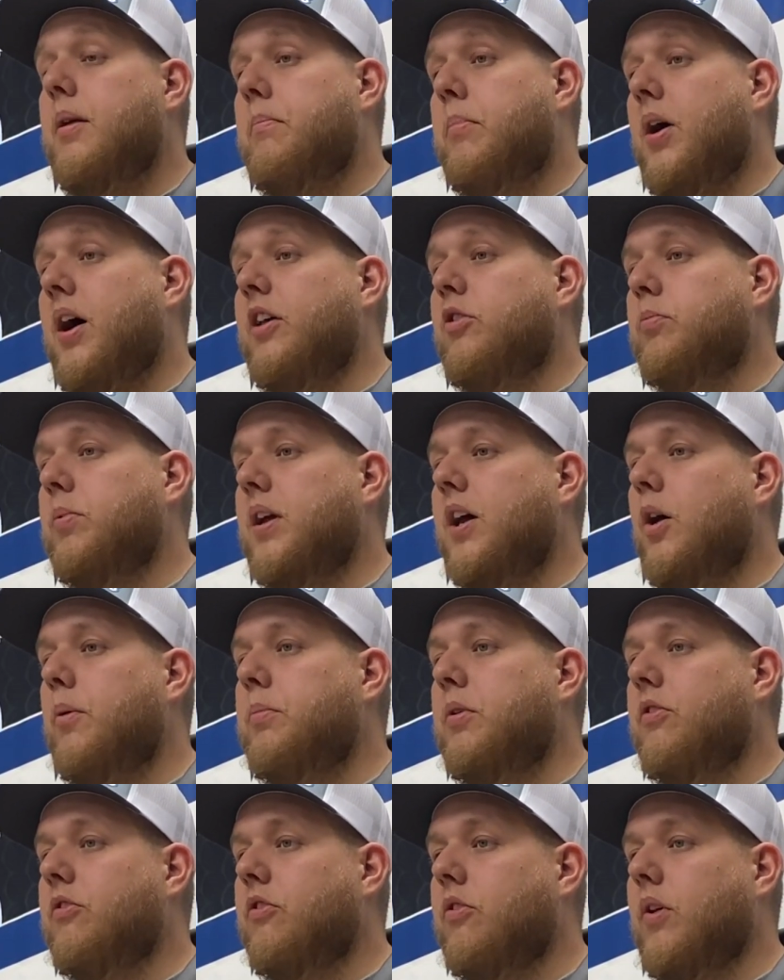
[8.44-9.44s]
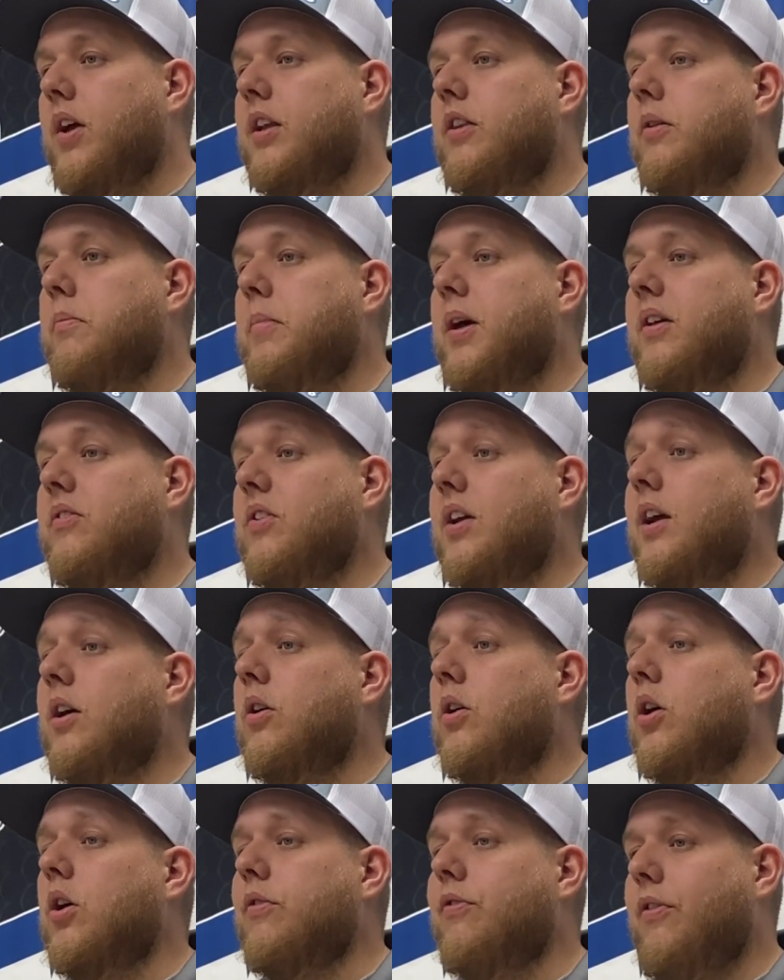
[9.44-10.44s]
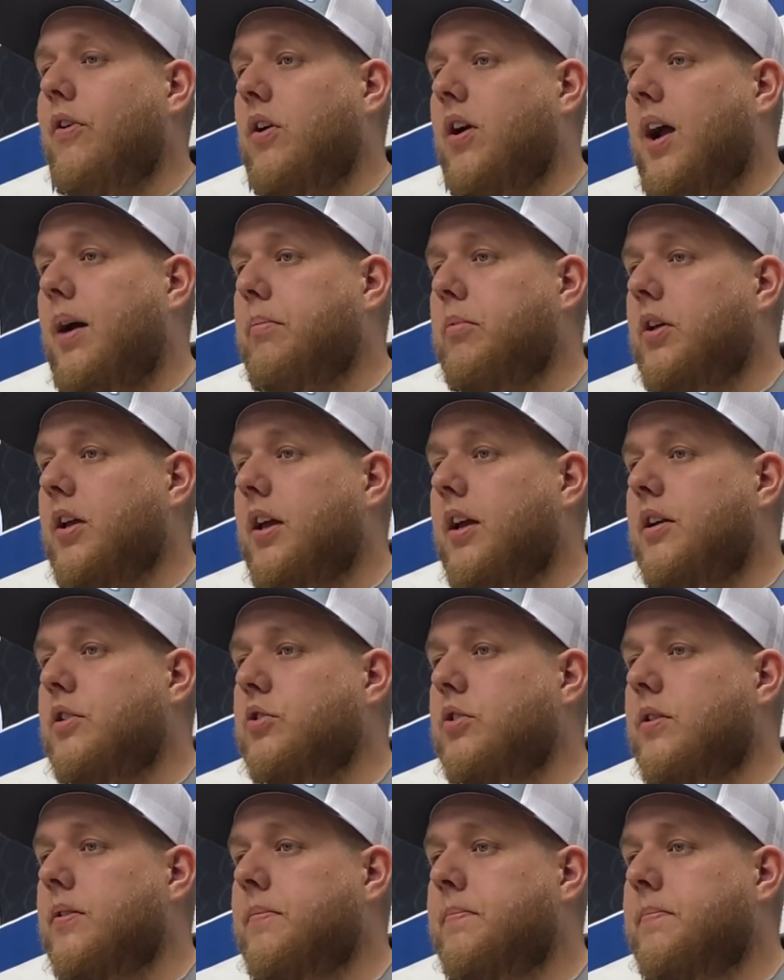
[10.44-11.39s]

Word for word: and possibly help you select the best AirDog for your application.